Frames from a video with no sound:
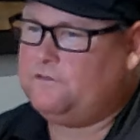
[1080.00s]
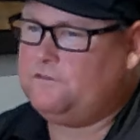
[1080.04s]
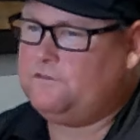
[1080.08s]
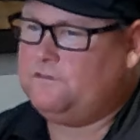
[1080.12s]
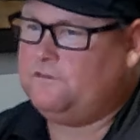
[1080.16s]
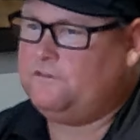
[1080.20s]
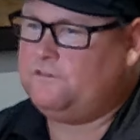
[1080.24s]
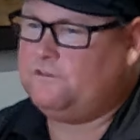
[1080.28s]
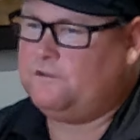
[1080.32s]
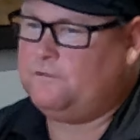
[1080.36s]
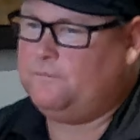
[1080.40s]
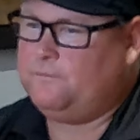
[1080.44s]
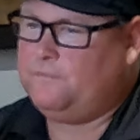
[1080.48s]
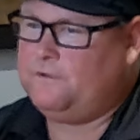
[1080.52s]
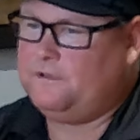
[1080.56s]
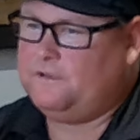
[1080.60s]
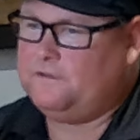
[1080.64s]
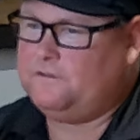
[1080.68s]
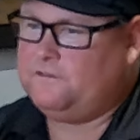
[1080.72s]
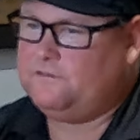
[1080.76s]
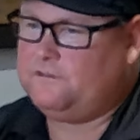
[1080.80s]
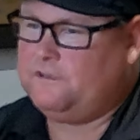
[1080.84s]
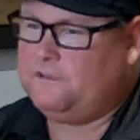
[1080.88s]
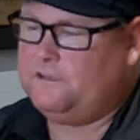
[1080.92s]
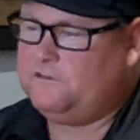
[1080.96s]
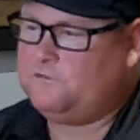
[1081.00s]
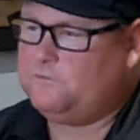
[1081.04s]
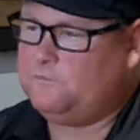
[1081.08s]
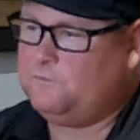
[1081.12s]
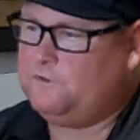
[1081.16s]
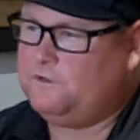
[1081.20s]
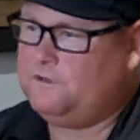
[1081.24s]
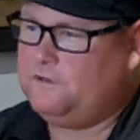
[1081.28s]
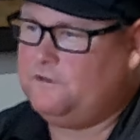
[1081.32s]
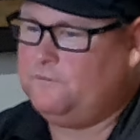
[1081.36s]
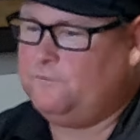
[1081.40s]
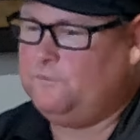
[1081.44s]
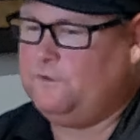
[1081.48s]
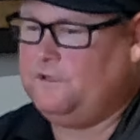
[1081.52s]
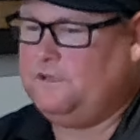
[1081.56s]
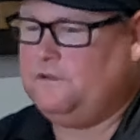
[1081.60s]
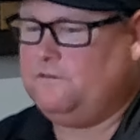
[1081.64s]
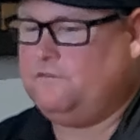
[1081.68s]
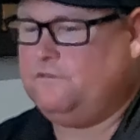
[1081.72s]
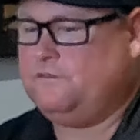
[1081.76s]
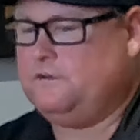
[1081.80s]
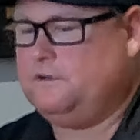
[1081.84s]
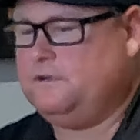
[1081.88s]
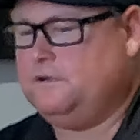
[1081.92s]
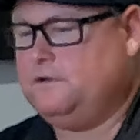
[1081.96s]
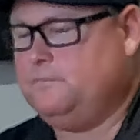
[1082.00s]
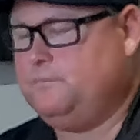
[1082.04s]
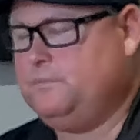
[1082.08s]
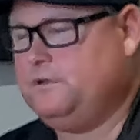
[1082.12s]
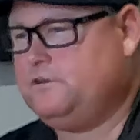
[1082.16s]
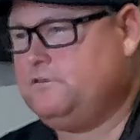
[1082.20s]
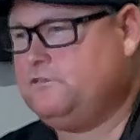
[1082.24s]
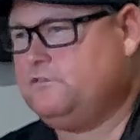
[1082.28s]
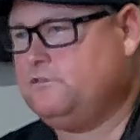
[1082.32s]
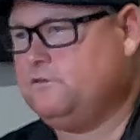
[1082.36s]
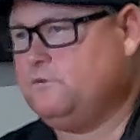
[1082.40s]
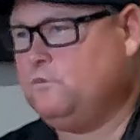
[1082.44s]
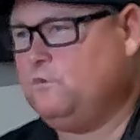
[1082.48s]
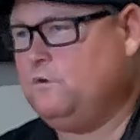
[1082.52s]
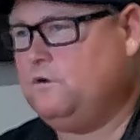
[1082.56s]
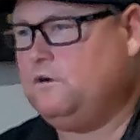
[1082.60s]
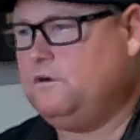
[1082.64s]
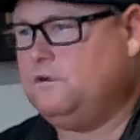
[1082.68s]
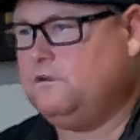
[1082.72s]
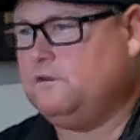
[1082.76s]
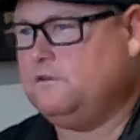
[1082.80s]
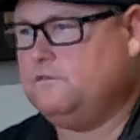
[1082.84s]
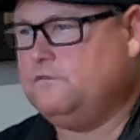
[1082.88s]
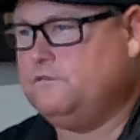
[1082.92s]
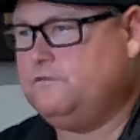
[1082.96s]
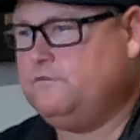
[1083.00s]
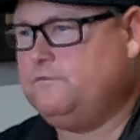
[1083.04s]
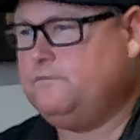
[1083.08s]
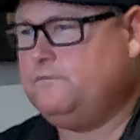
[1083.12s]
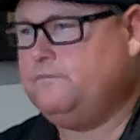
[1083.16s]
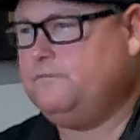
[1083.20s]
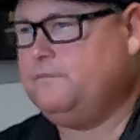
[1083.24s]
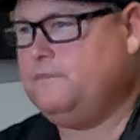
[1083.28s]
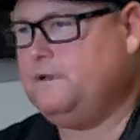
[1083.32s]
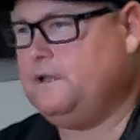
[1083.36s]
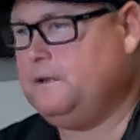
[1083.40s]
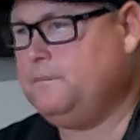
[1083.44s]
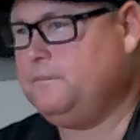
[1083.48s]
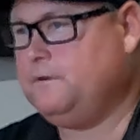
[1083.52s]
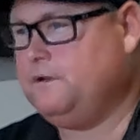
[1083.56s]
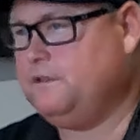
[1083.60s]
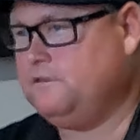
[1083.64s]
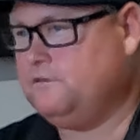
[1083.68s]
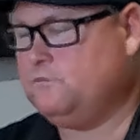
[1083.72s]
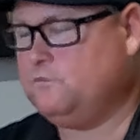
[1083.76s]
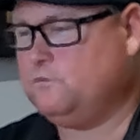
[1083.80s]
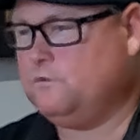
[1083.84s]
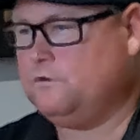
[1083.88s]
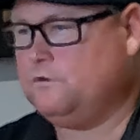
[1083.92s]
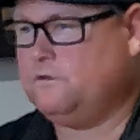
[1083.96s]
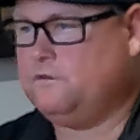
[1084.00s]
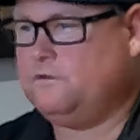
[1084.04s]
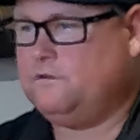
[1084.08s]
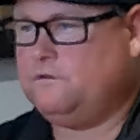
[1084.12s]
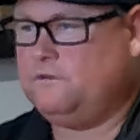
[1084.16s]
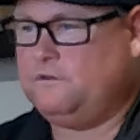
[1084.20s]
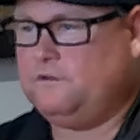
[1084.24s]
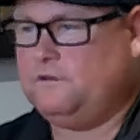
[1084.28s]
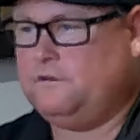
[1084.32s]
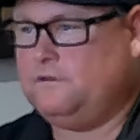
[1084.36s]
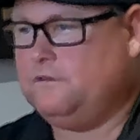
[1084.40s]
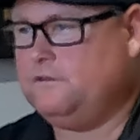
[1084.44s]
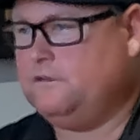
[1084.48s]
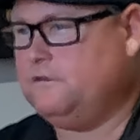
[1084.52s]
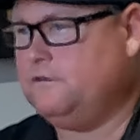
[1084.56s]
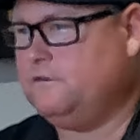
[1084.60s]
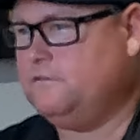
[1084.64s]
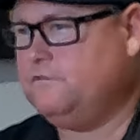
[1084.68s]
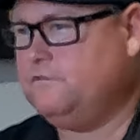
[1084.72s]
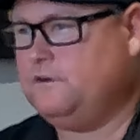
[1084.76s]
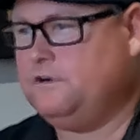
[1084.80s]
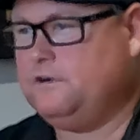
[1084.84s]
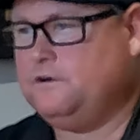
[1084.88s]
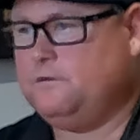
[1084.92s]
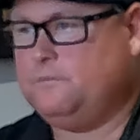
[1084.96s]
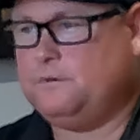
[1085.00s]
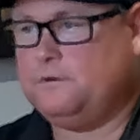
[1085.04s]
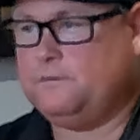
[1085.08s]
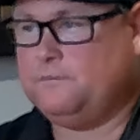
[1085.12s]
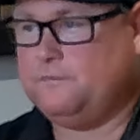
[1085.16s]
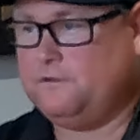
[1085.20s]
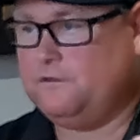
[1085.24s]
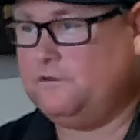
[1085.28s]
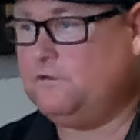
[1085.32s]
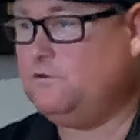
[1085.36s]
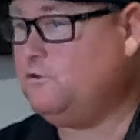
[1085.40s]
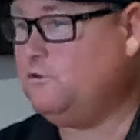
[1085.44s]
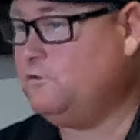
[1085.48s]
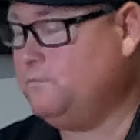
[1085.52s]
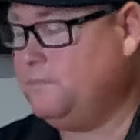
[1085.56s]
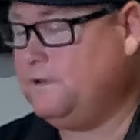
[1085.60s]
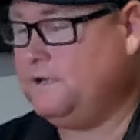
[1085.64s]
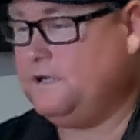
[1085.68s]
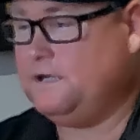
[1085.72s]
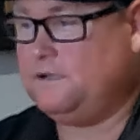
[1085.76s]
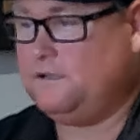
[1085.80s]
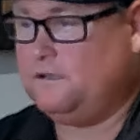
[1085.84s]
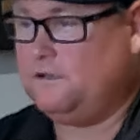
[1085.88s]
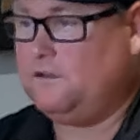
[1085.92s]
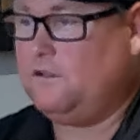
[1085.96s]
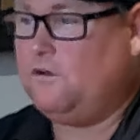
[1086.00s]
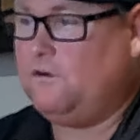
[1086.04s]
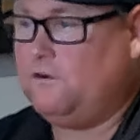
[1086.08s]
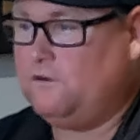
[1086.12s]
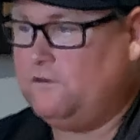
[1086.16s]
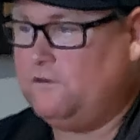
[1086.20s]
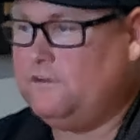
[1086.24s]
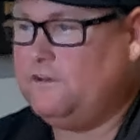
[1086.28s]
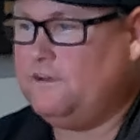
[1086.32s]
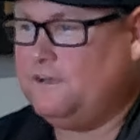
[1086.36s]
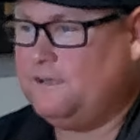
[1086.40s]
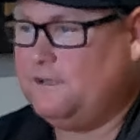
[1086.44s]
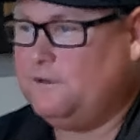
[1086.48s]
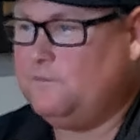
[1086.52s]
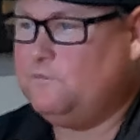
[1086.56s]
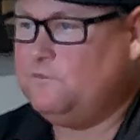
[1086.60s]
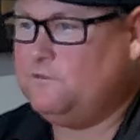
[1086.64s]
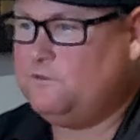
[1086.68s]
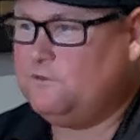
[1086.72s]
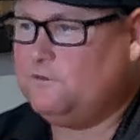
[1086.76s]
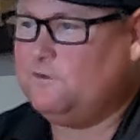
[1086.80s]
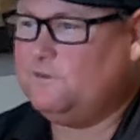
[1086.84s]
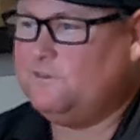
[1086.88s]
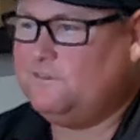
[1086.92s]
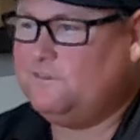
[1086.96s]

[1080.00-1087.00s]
actually should come by Station 1. We have a picture wall of anybody that's worked in the fire department going back a long time. So